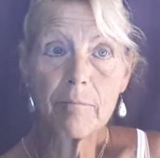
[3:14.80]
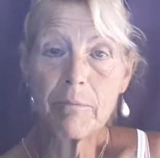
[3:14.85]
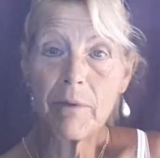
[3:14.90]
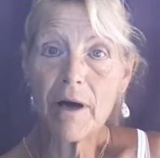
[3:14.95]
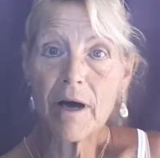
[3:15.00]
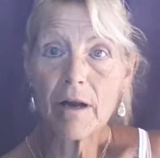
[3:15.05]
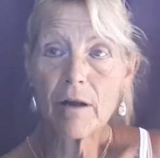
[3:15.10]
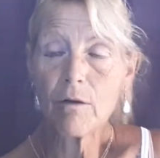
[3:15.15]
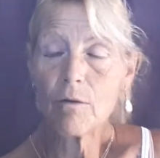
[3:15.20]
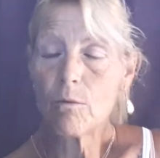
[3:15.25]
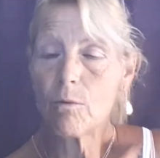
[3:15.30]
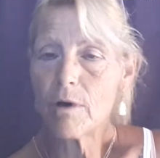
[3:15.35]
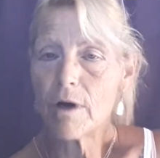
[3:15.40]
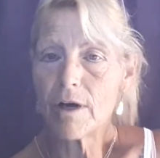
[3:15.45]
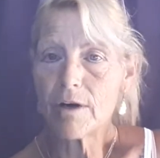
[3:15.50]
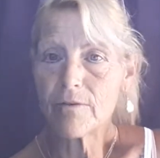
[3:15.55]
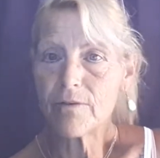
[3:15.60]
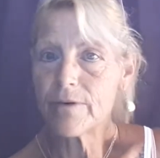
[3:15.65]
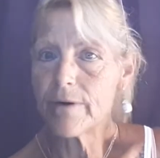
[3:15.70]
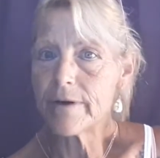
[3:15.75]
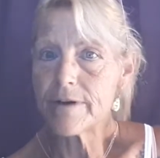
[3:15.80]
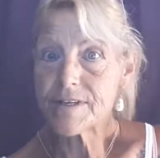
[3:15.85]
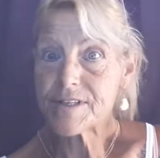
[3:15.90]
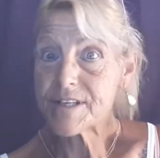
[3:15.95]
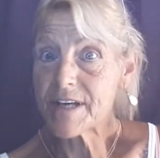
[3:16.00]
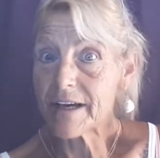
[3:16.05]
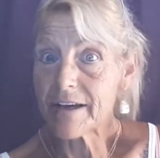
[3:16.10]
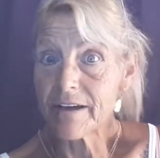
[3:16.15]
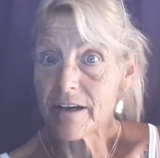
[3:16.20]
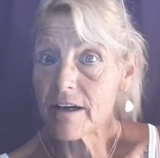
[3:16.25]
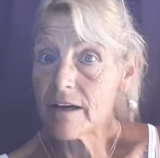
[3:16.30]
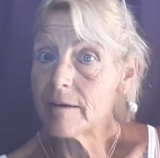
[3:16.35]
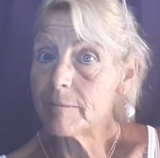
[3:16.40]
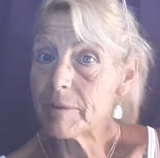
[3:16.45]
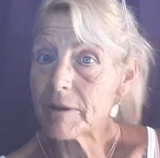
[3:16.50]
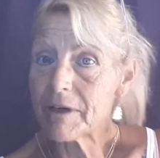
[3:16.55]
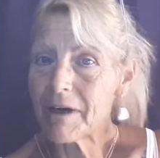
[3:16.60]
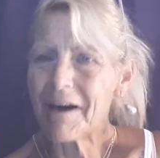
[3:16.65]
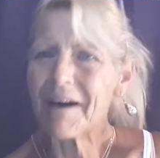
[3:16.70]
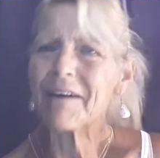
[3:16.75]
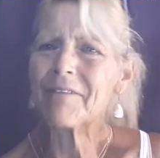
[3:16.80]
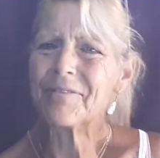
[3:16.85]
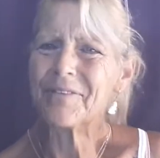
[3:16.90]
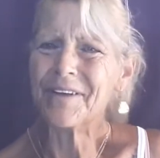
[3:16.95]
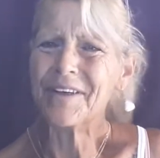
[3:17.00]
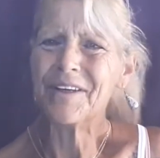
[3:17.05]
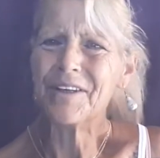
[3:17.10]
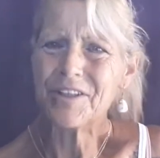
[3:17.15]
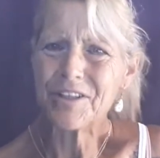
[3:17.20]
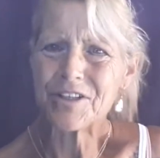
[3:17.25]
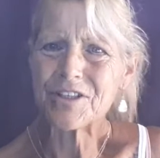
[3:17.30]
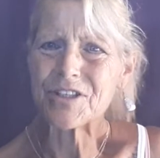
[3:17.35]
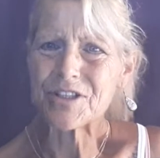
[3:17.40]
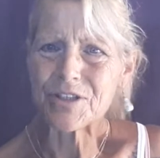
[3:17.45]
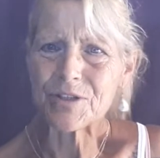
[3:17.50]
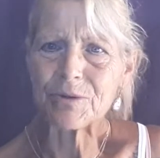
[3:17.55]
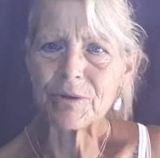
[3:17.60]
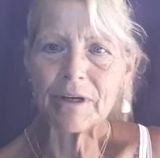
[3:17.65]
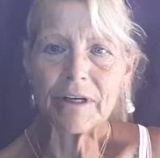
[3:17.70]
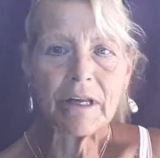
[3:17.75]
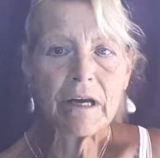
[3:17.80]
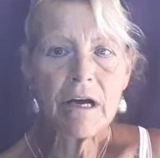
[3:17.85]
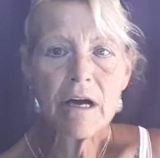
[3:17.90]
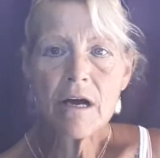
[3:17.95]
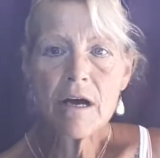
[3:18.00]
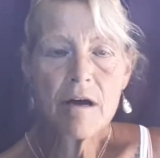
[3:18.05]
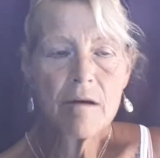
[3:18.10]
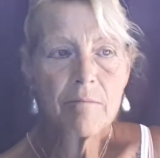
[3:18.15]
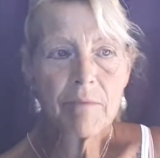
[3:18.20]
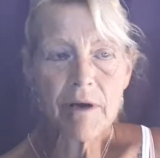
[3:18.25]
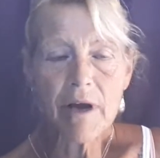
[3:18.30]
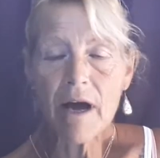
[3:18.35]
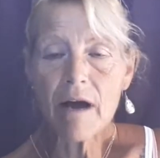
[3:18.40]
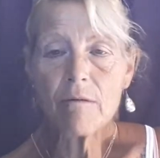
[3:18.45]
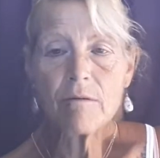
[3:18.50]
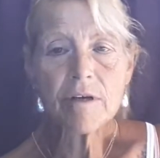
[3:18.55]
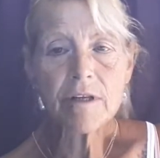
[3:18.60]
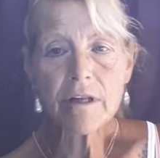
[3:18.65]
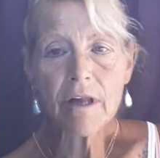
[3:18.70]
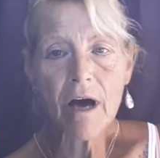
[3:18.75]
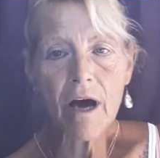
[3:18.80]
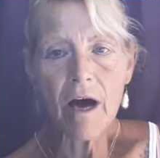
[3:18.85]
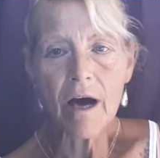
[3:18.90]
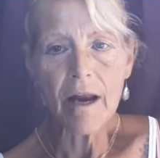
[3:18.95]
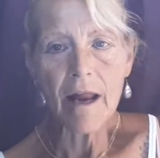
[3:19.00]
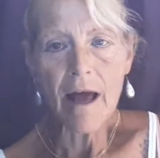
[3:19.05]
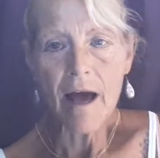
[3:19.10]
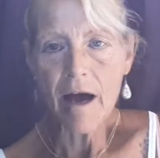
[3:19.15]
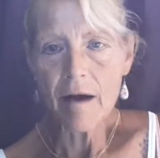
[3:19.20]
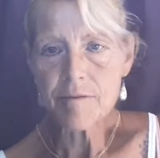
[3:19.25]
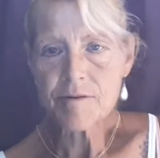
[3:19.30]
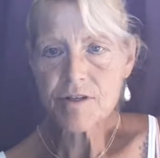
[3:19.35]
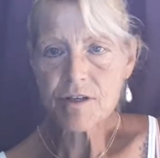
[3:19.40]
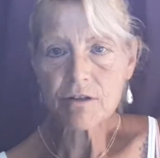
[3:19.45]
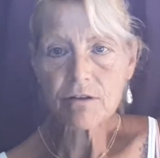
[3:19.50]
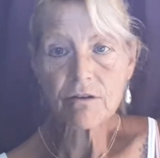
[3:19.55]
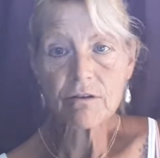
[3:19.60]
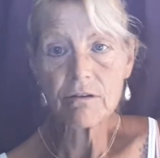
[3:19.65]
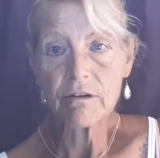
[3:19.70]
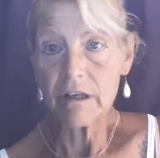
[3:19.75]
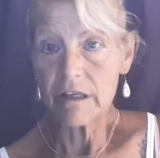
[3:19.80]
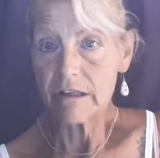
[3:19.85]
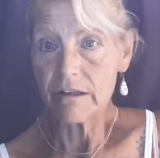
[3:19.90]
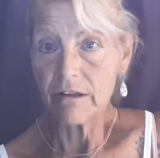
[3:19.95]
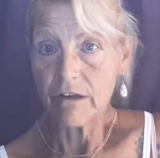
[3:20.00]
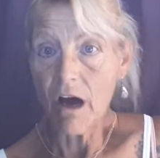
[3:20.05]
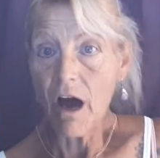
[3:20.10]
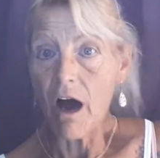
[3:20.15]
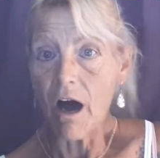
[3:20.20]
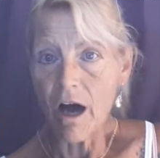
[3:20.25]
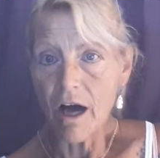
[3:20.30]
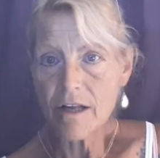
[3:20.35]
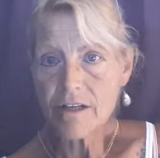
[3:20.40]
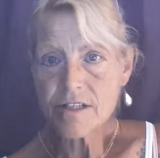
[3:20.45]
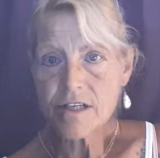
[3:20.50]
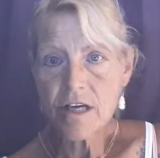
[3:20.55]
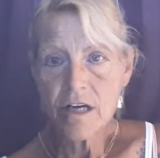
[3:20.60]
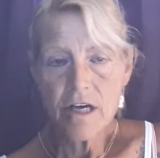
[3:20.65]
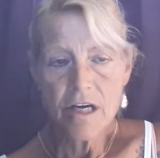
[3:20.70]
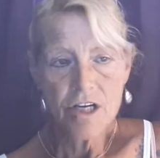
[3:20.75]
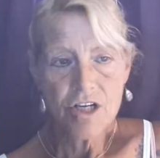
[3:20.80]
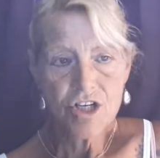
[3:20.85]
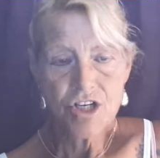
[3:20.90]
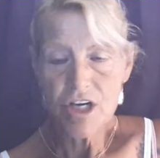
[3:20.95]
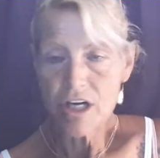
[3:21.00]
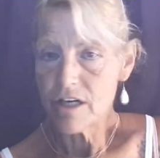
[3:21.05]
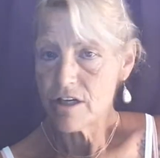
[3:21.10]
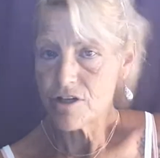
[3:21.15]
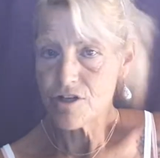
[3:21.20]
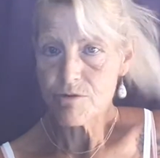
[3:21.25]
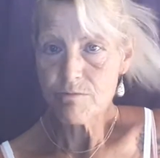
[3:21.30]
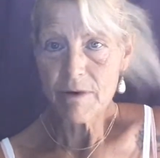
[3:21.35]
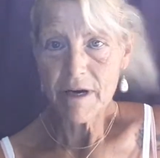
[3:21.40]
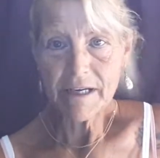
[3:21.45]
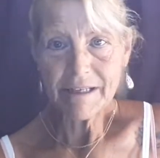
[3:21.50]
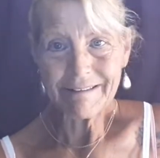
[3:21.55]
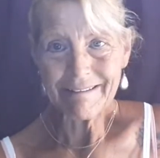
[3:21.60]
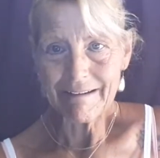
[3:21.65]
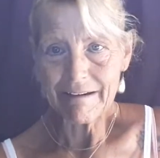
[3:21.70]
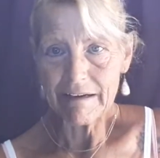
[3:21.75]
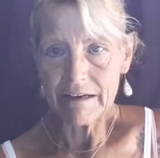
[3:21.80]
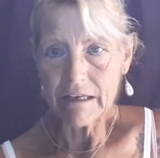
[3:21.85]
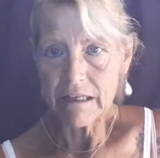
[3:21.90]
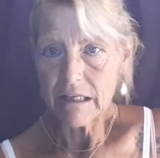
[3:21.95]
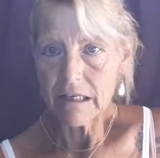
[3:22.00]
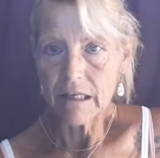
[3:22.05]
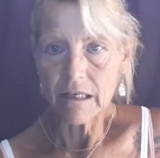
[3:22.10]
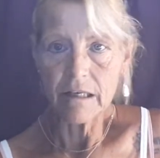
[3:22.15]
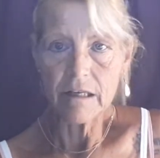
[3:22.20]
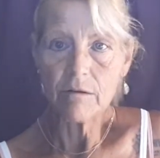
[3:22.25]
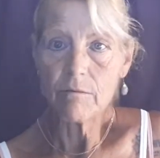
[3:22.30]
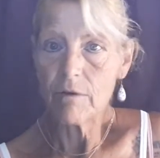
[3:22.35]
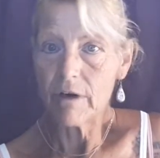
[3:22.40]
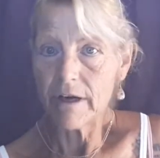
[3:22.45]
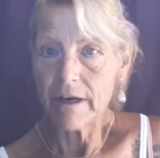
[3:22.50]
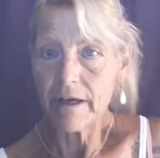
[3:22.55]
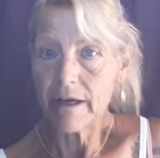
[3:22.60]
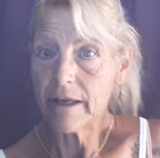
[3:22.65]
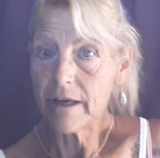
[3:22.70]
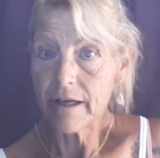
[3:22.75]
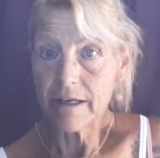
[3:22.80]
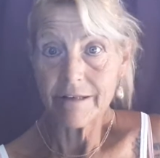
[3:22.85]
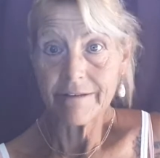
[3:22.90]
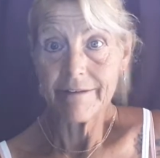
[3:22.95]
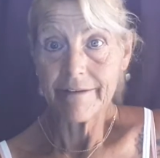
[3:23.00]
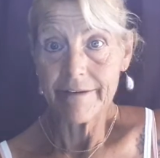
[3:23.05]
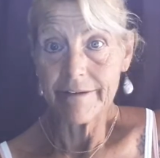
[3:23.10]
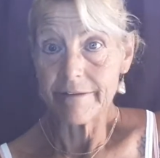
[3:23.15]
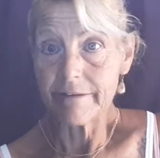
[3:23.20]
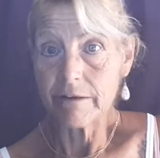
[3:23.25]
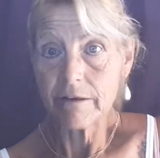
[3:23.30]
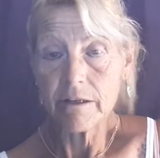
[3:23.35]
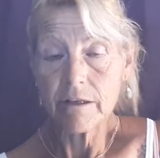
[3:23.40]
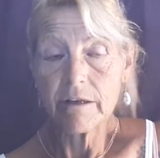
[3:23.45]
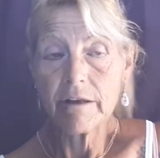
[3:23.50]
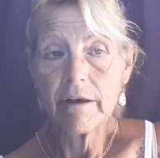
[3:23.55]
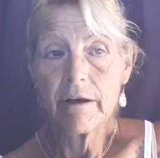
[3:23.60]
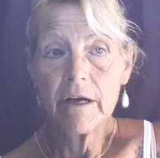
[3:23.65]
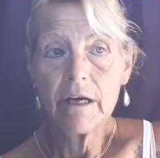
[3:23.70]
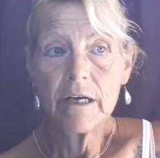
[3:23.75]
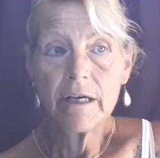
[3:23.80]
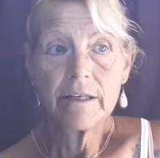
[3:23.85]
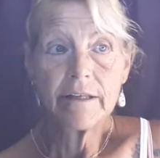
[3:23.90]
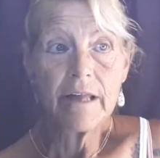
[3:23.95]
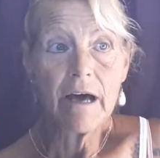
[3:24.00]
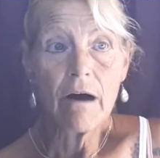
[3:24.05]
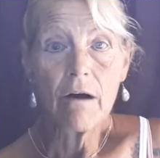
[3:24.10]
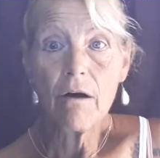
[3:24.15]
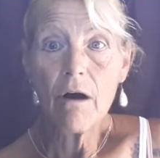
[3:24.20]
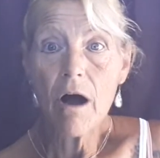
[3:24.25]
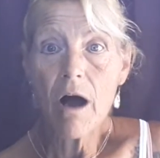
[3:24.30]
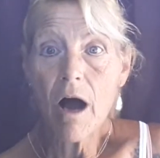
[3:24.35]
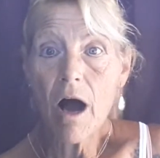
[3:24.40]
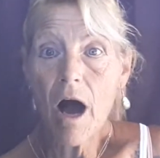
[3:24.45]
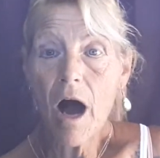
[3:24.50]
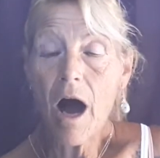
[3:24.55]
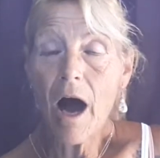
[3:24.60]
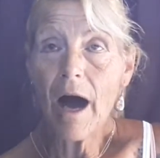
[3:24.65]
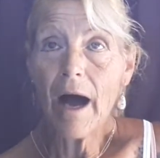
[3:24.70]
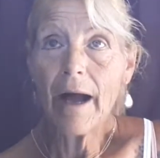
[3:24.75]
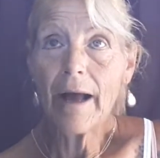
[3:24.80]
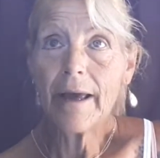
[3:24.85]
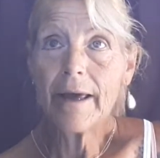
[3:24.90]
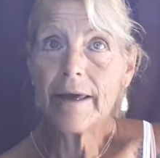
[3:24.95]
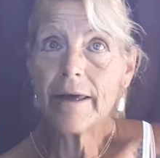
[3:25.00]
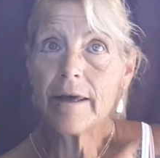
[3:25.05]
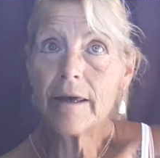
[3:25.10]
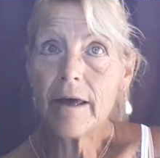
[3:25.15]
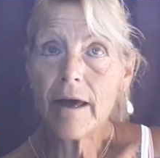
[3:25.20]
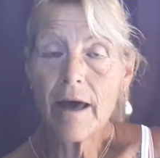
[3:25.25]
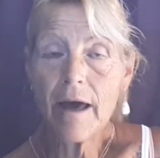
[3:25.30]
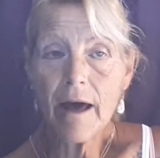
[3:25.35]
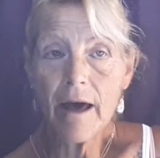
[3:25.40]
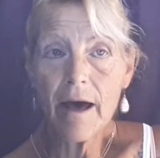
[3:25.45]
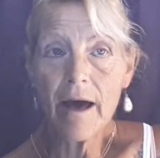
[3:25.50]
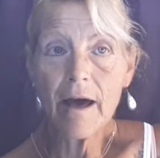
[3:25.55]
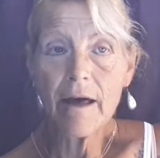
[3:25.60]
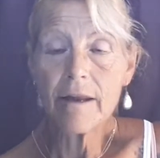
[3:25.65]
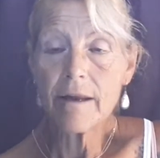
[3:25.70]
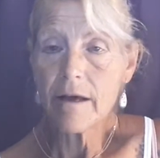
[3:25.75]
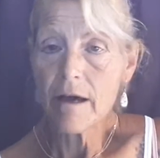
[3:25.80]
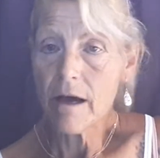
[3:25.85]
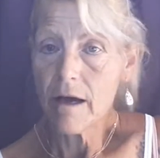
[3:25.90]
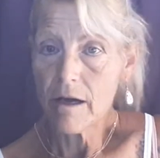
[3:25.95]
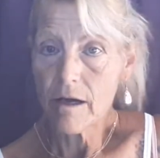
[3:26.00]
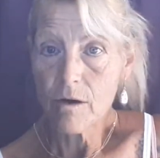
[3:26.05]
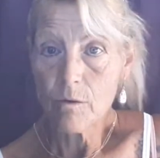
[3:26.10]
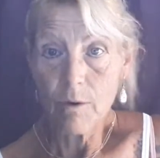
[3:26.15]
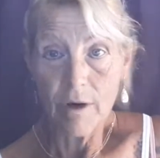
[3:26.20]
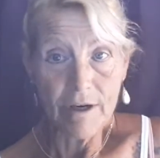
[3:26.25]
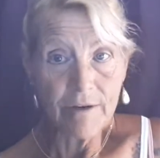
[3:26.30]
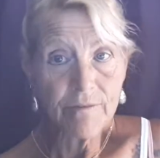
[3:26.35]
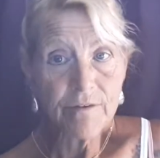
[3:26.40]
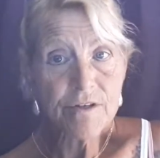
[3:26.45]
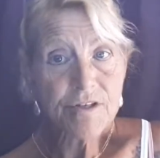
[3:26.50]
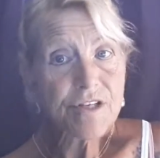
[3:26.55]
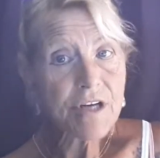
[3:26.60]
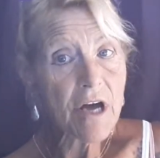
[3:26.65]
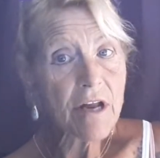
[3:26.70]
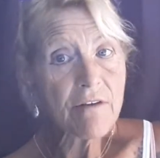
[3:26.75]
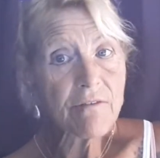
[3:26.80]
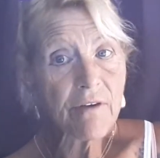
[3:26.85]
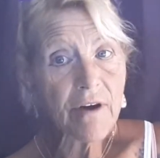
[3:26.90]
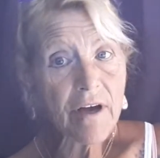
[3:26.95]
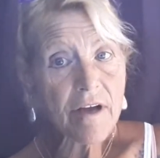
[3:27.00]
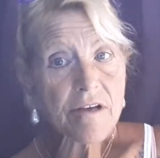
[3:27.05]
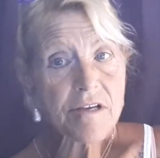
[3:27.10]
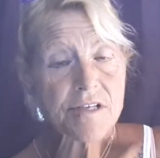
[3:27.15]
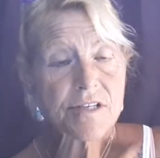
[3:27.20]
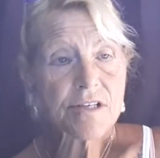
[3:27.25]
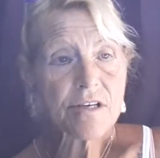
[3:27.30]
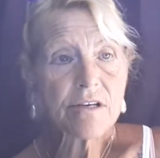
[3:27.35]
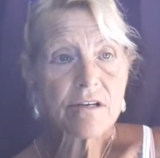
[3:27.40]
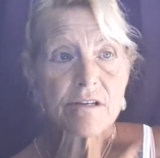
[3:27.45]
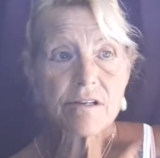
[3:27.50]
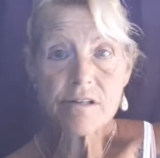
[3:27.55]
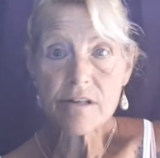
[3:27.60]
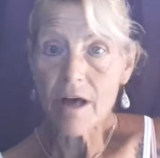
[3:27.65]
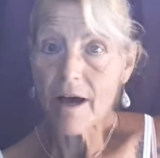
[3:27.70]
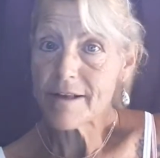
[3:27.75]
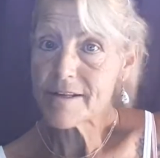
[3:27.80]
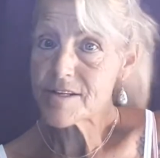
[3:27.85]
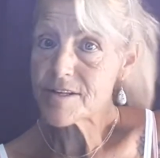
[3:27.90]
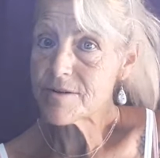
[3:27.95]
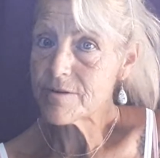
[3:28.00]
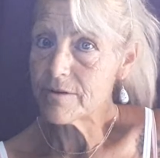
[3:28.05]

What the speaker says: bottle of water for a second cup of coffee, do it. But I would not, absolutely not, change my diet in any way, and I didn't. Now, I had quite a few side effects, not